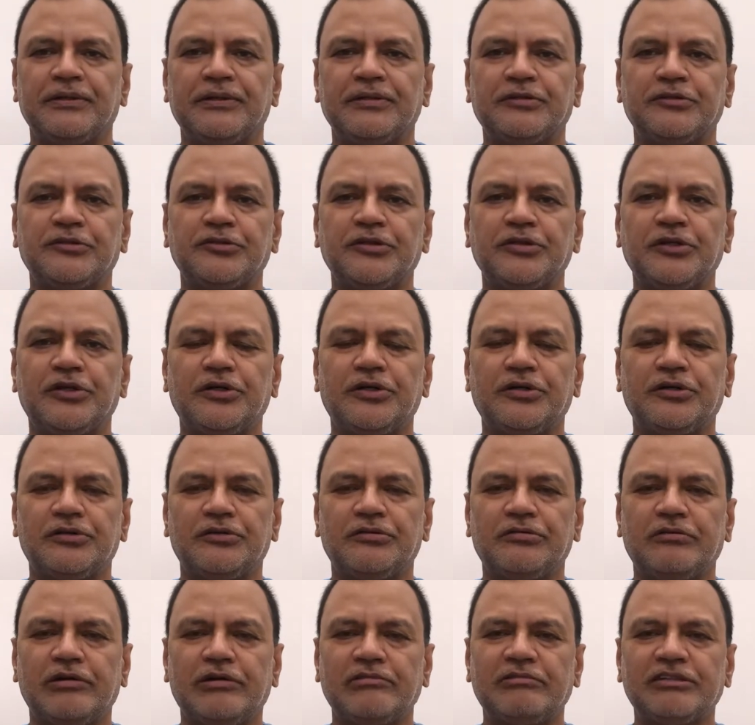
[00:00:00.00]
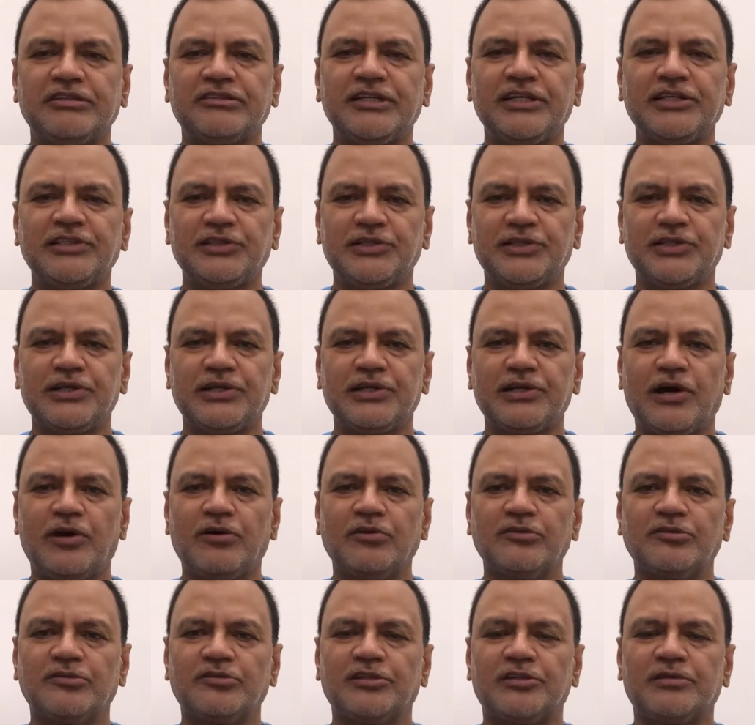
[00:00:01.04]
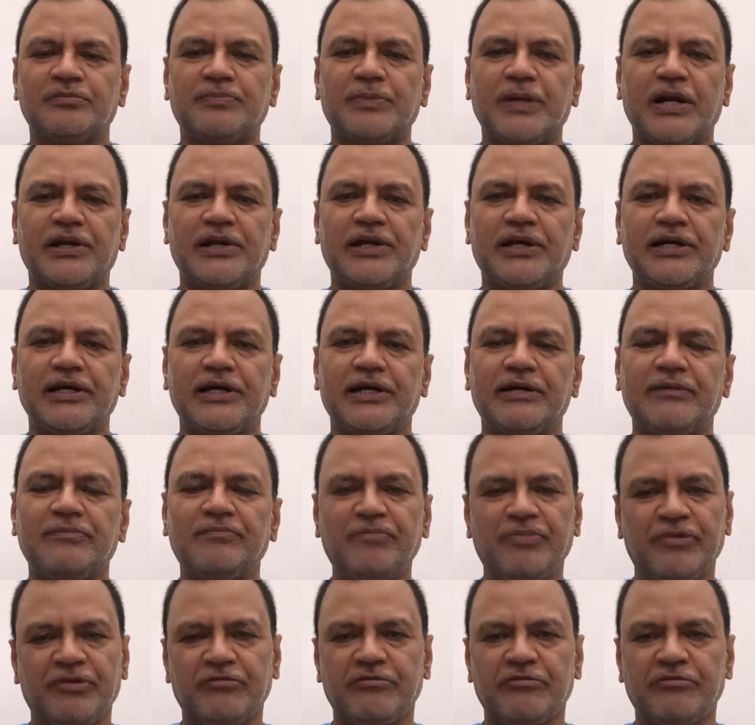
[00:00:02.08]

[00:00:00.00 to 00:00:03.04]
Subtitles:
So when we say 3 rounds of pranayam,